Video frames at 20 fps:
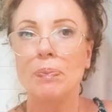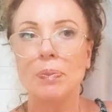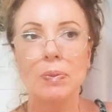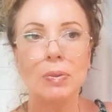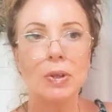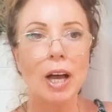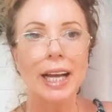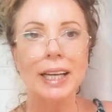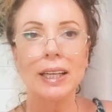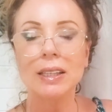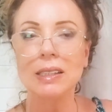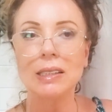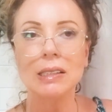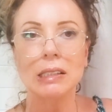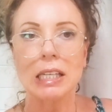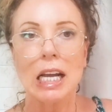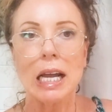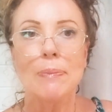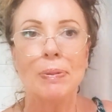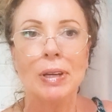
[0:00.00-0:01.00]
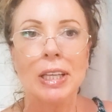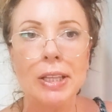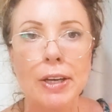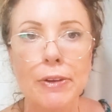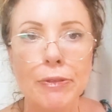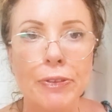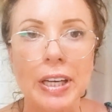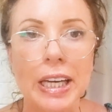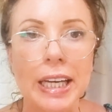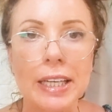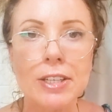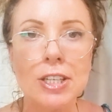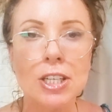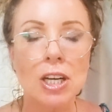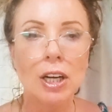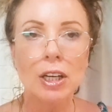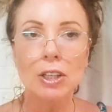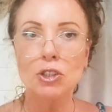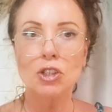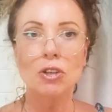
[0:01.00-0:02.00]
like stamping their feet,
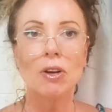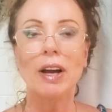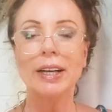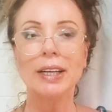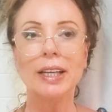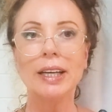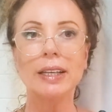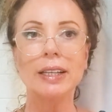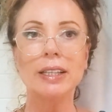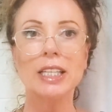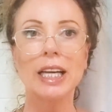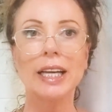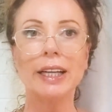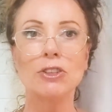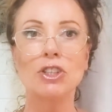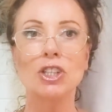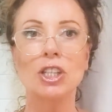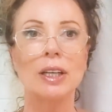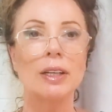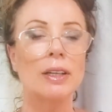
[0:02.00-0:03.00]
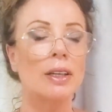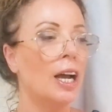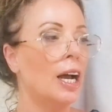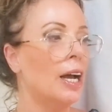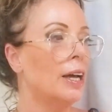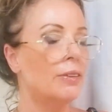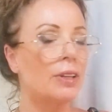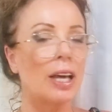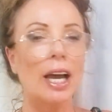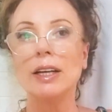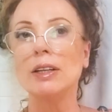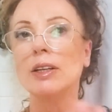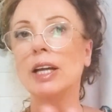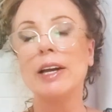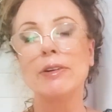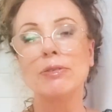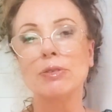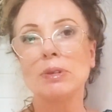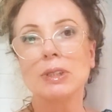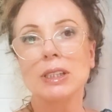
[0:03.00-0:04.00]
trying to get attention that
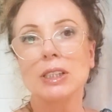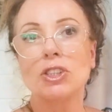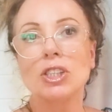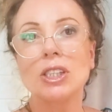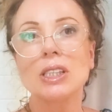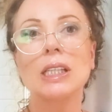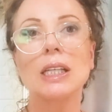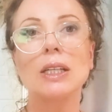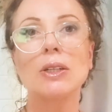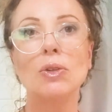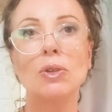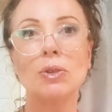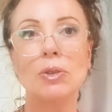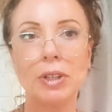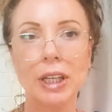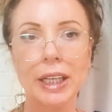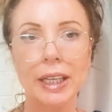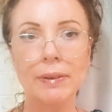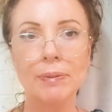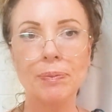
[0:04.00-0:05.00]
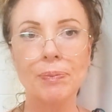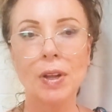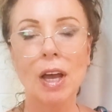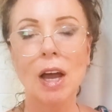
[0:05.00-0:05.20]
everyone's just ignoring.